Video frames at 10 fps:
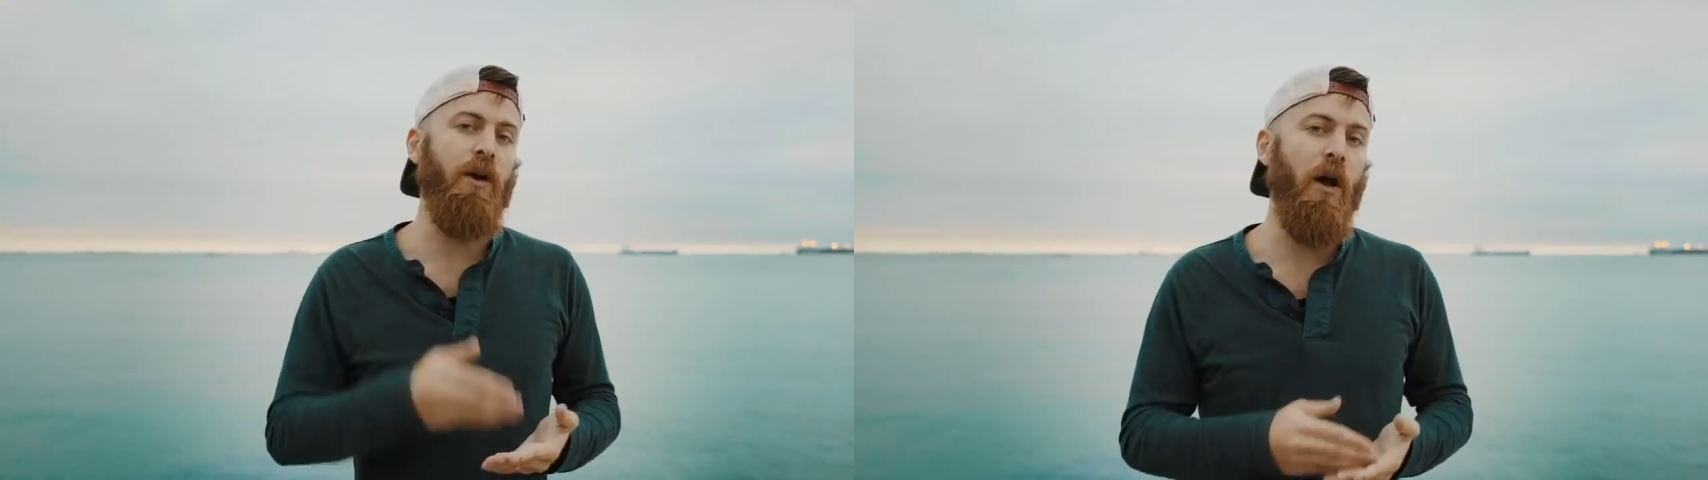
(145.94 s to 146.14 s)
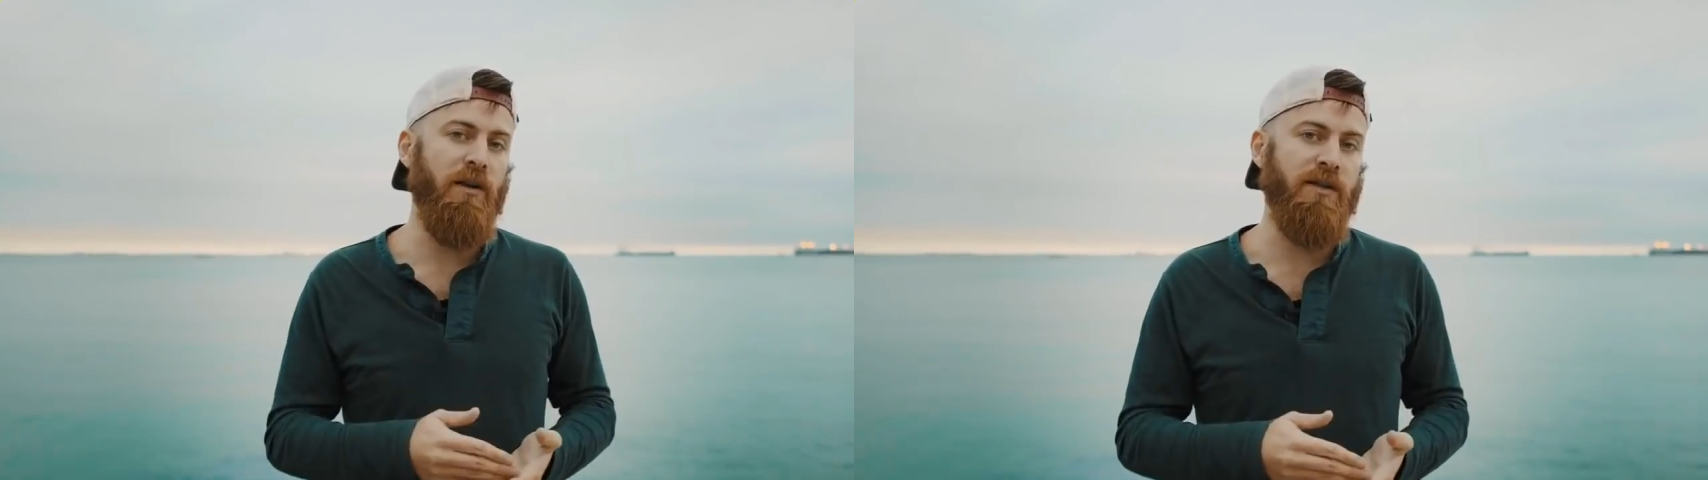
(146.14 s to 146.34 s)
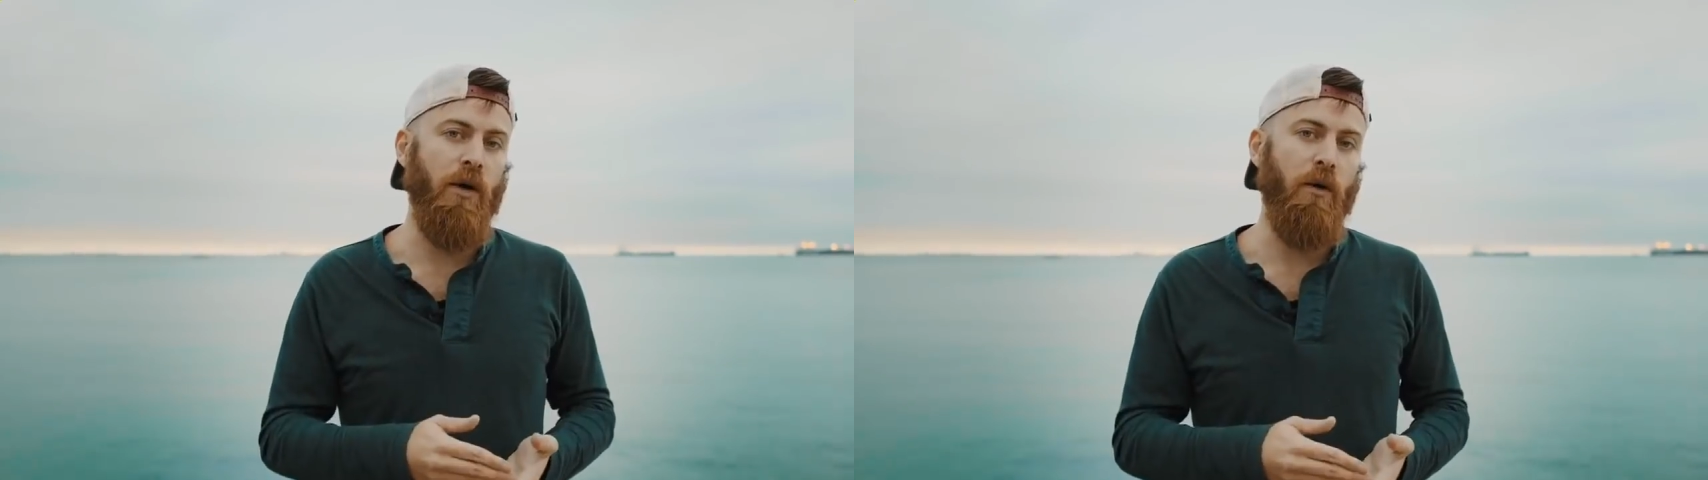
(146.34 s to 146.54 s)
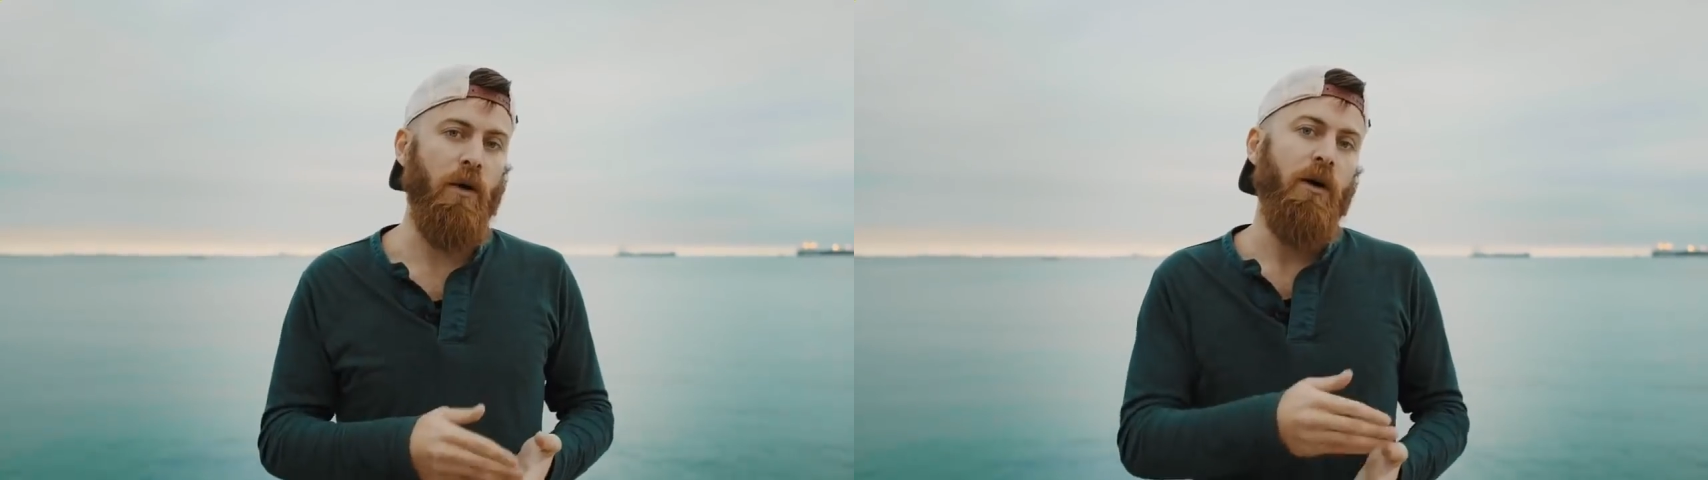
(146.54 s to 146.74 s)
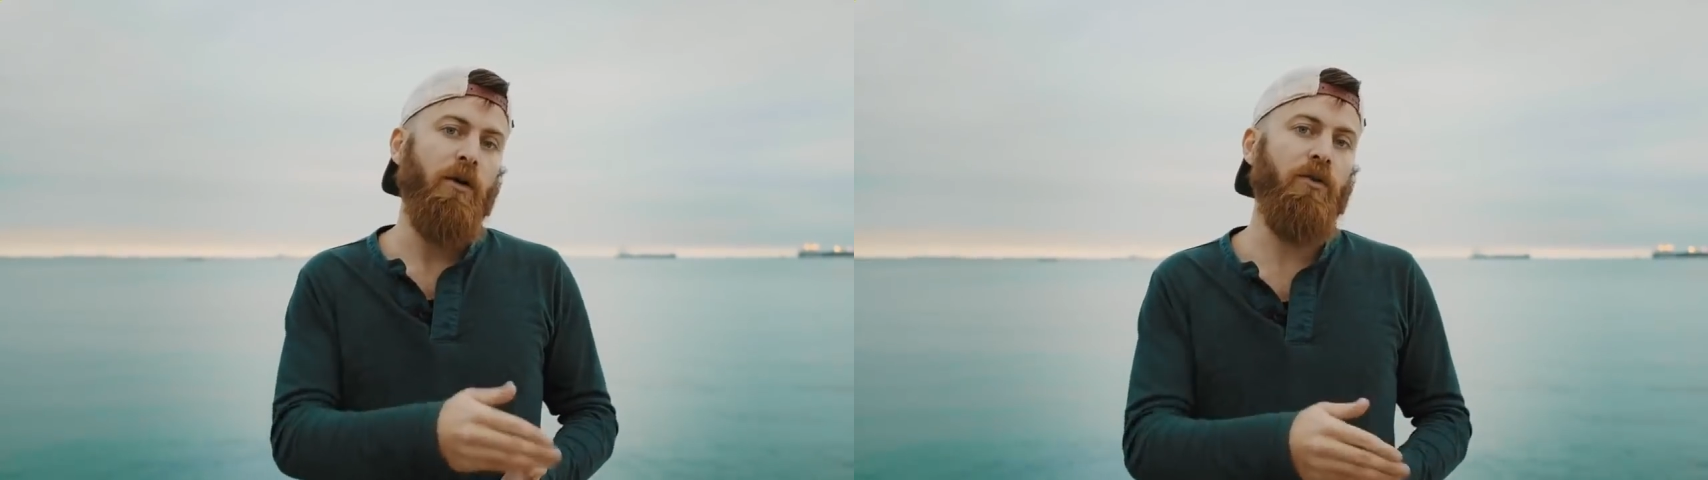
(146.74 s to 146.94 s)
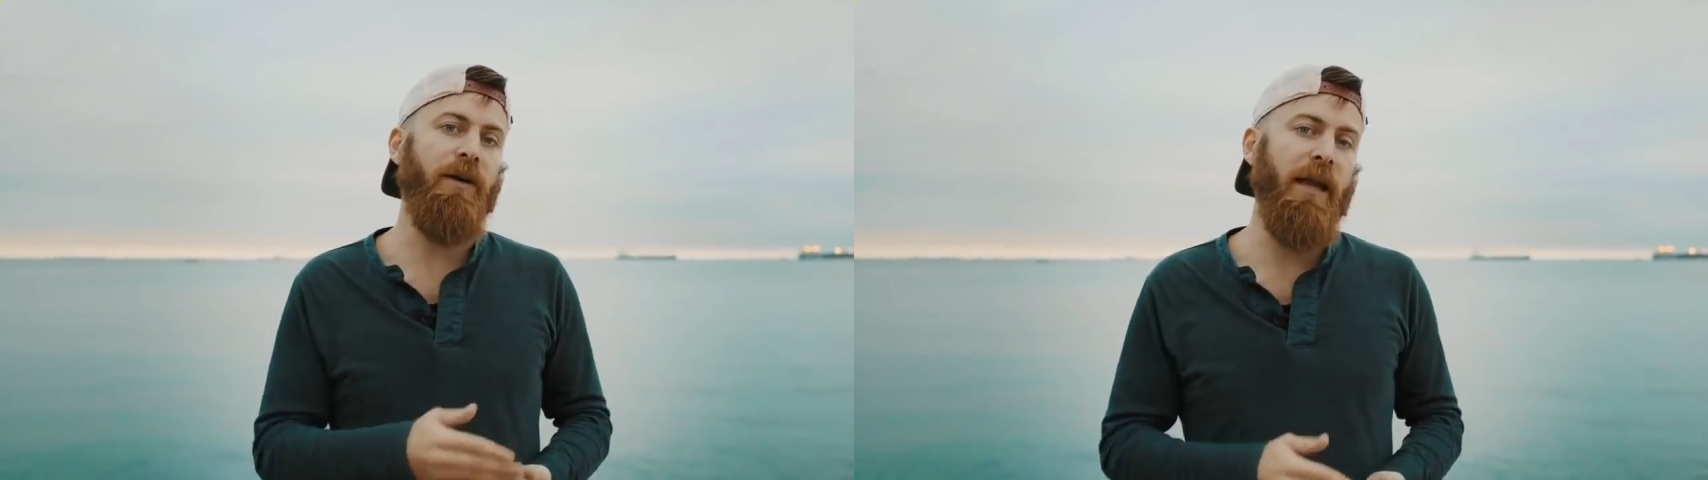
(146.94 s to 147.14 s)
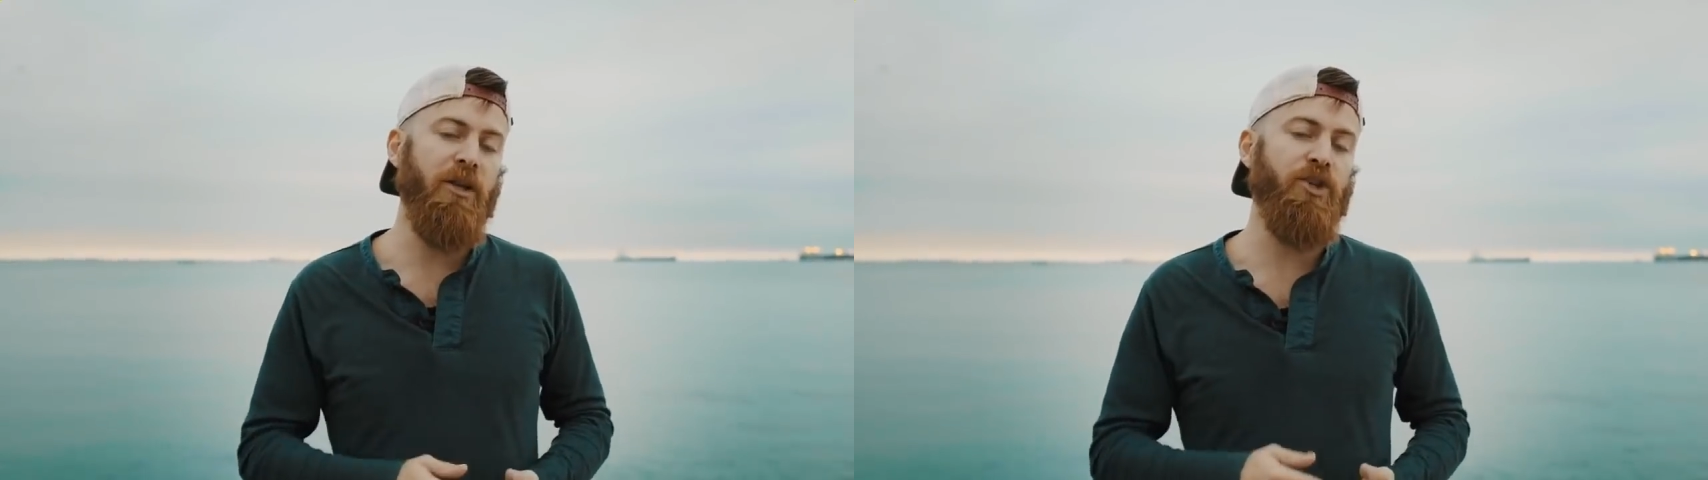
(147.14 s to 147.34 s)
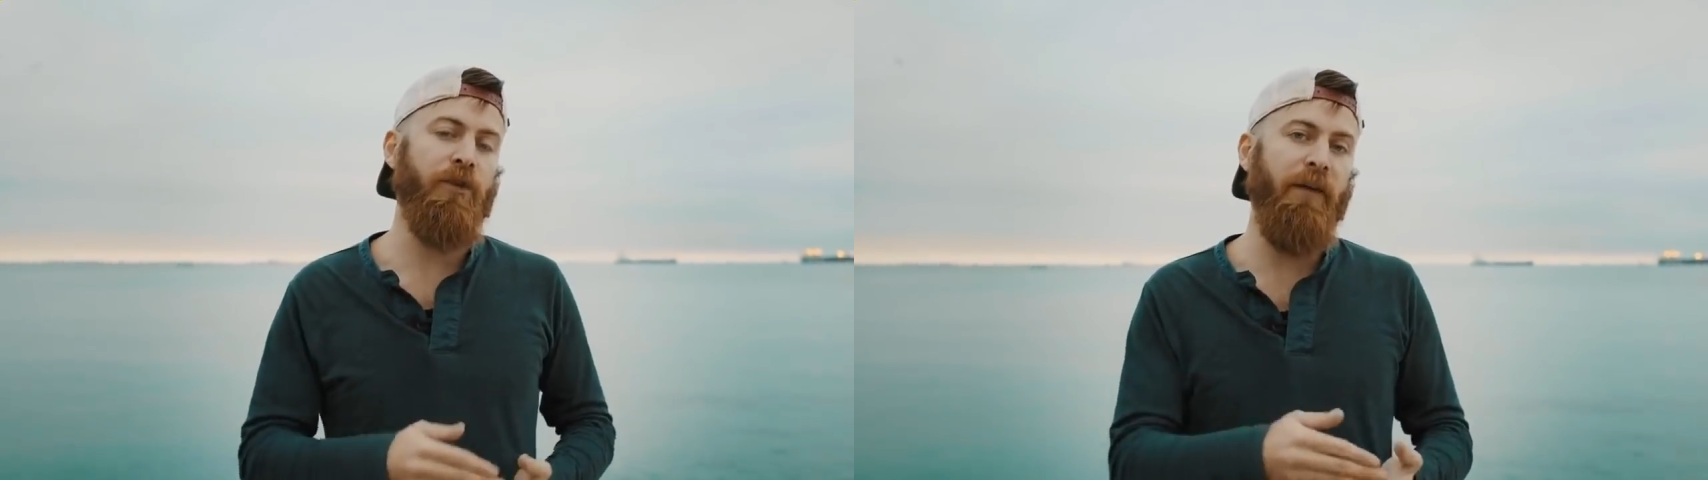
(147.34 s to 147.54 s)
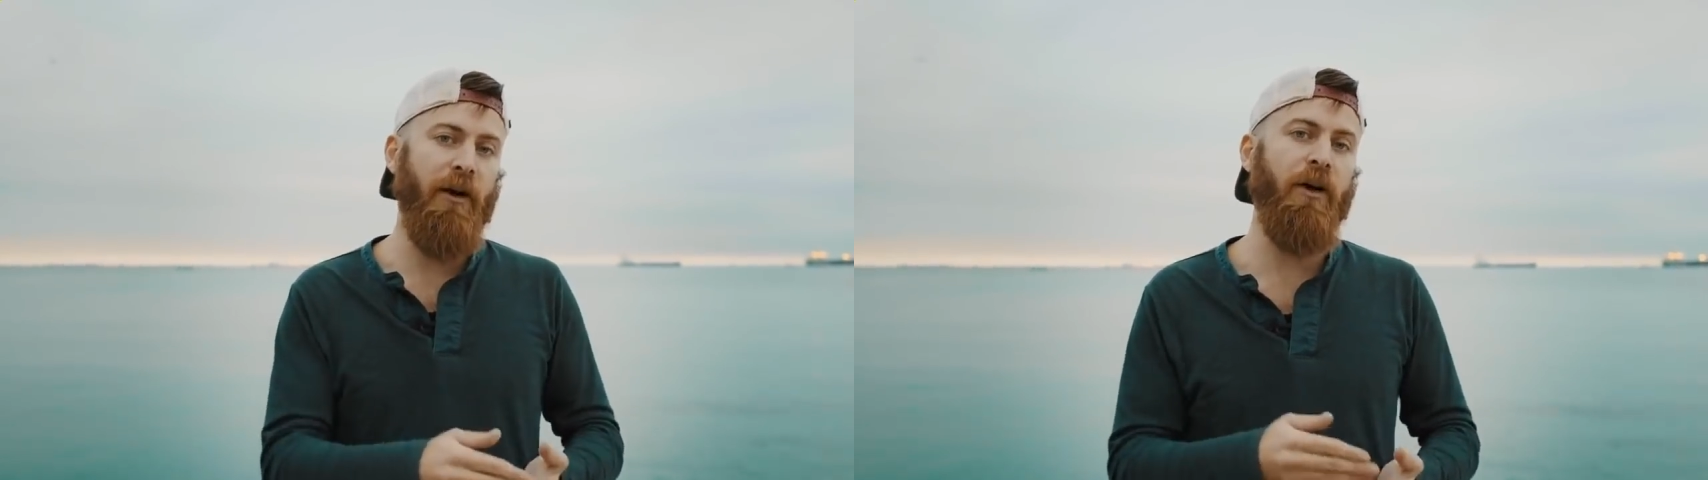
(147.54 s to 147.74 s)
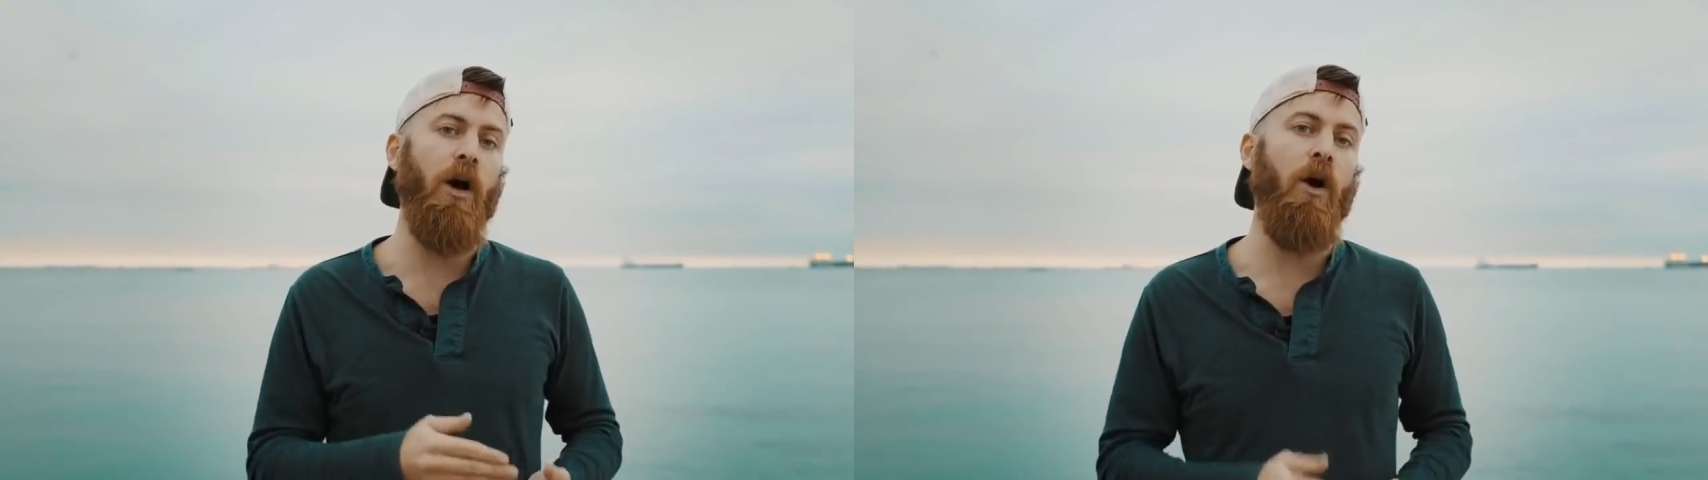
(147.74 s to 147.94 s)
can also create your very